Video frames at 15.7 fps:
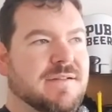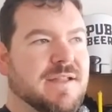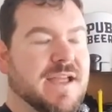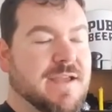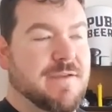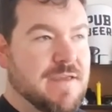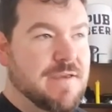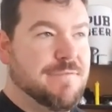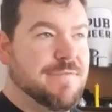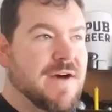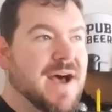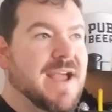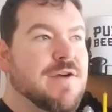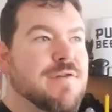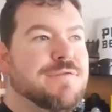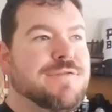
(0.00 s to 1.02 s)
like if
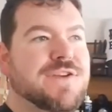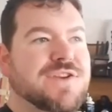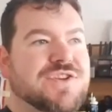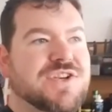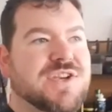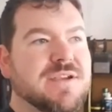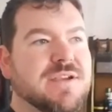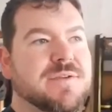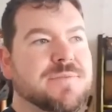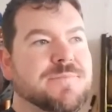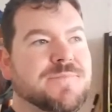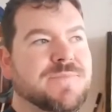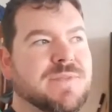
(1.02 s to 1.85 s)
I go fishing